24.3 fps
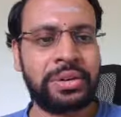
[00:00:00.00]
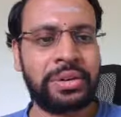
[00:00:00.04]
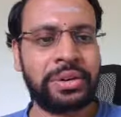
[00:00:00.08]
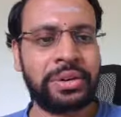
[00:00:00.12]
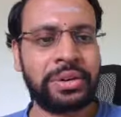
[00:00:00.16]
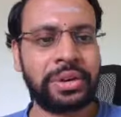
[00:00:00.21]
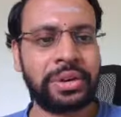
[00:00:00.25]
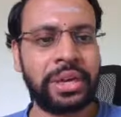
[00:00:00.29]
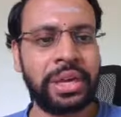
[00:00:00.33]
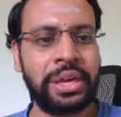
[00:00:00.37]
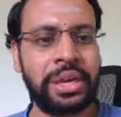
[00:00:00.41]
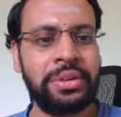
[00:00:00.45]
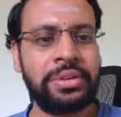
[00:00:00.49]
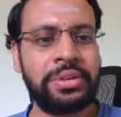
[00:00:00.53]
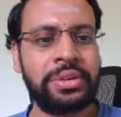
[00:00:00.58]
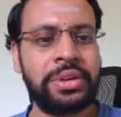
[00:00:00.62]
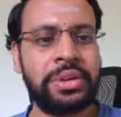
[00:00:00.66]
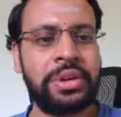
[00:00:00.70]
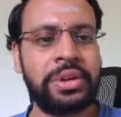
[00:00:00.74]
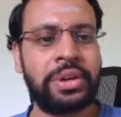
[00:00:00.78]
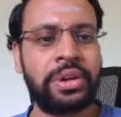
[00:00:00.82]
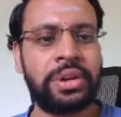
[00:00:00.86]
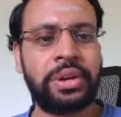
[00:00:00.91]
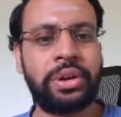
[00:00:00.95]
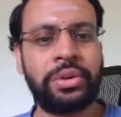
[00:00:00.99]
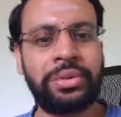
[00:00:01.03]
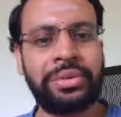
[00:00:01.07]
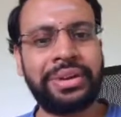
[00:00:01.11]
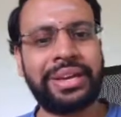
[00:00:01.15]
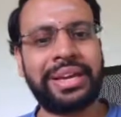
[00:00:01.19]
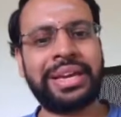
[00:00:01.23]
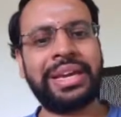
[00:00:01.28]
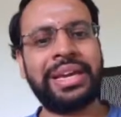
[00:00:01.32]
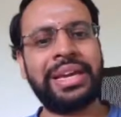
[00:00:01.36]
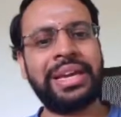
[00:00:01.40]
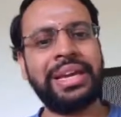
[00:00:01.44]
Okay, now
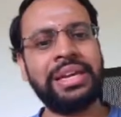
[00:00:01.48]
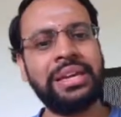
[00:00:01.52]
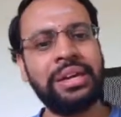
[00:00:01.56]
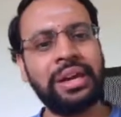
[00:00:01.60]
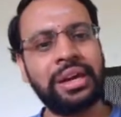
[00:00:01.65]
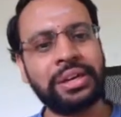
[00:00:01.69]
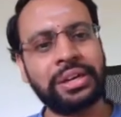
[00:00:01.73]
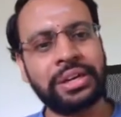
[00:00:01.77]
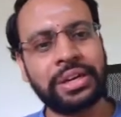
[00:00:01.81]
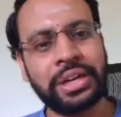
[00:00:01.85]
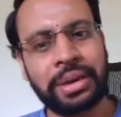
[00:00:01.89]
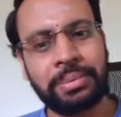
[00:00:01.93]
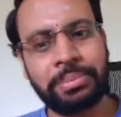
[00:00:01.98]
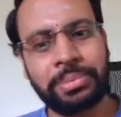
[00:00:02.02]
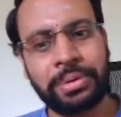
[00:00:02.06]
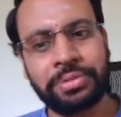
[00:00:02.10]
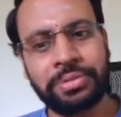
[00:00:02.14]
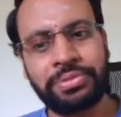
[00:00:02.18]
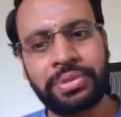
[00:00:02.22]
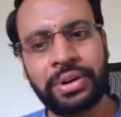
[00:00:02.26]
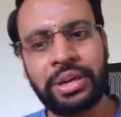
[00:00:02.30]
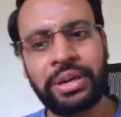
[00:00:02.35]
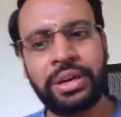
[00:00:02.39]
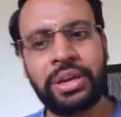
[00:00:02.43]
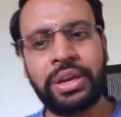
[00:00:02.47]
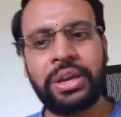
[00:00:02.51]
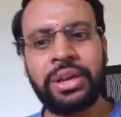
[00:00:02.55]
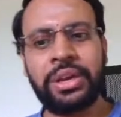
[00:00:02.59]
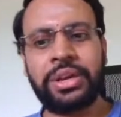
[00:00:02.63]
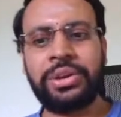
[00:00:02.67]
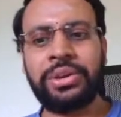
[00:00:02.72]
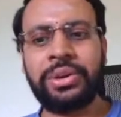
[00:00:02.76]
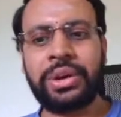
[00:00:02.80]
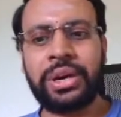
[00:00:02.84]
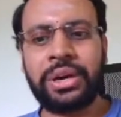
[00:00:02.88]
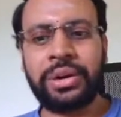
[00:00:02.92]
again on top of it
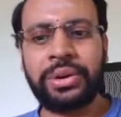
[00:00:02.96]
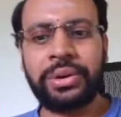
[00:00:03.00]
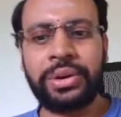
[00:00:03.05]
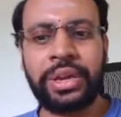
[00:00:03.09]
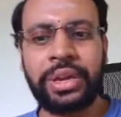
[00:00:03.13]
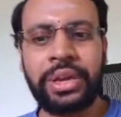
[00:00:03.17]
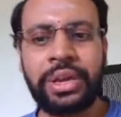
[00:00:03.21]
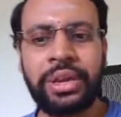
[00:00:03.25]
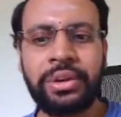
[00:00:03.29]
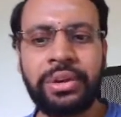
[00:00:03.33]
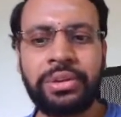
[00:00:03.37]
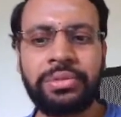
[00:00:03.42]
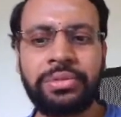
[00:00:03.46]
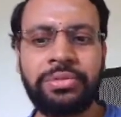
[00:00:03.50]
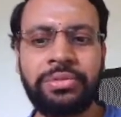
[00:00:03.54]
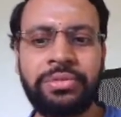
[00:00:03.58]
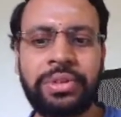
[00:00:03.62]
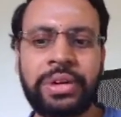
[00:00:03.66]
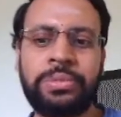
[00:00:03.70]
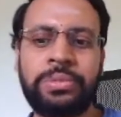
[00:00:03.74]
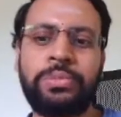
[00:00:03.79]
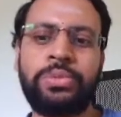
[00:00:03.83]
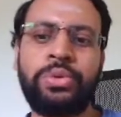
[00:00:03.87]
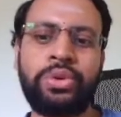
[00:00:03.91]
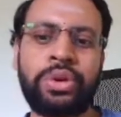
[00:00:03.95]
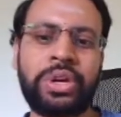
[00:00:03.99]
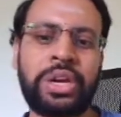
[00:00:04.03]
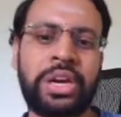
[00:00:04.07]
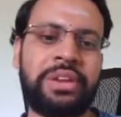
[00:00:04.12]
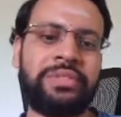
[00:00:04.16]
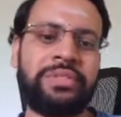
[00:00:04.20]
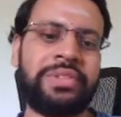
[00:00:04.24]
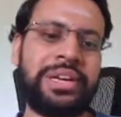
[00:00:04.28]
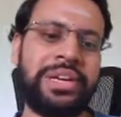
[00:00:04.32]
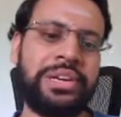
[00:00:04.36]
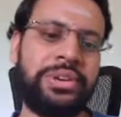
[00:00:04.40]
you are doing one more
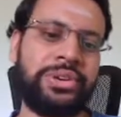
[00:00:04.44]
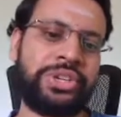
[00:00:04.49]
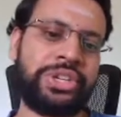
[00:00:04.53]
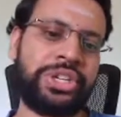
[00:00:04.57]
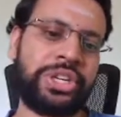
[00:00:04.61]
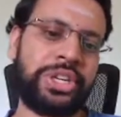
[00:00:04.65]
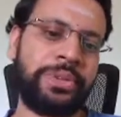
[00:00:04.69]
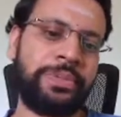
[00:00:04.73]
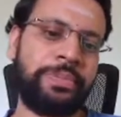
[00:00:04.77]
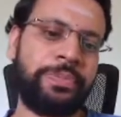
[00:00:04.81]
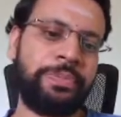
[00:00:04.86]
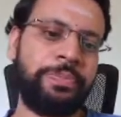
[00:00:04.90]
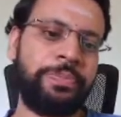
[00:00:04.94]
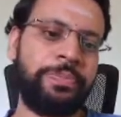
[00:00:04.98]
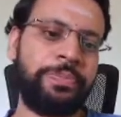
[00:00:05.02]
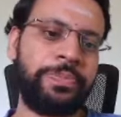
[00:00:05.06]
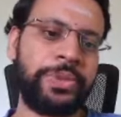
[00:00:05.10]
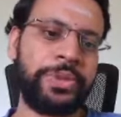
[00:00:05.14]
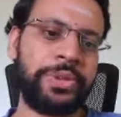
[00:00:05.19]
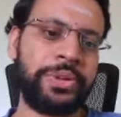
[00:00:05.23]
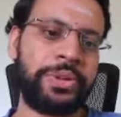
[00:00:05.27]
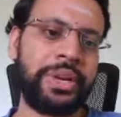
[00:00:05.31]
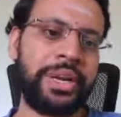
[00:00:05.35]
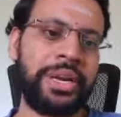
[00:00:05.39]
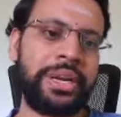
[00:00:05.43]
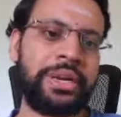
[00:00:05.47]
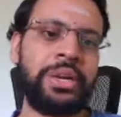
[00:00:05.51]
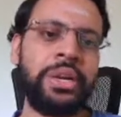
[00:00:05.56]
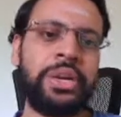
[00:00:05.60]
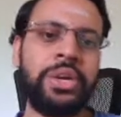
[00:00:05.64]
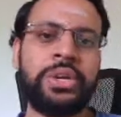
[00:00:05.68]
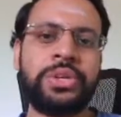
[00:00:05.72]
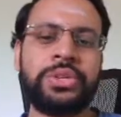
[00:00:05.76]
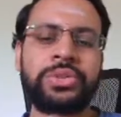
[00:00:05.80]
convolution, right?